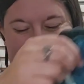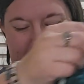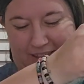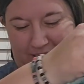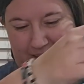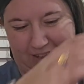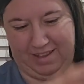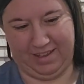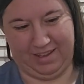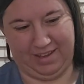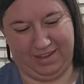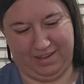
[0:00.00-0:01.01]

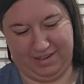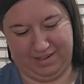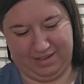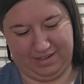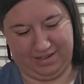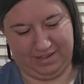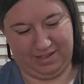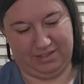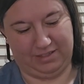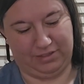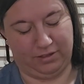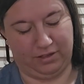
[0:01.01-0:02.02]
And
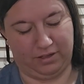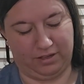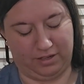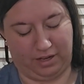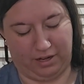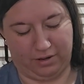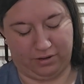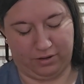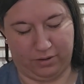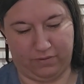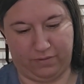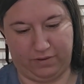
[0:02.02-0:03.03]
so there, I don't
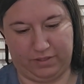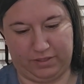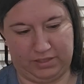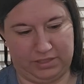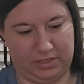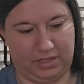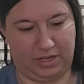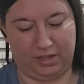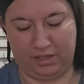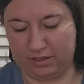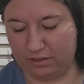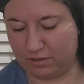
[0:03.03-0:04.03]
know if it's, I
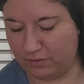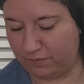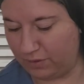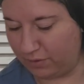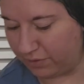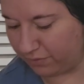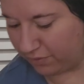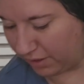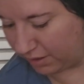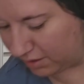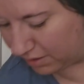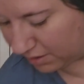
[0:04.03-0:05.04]
think there's a few different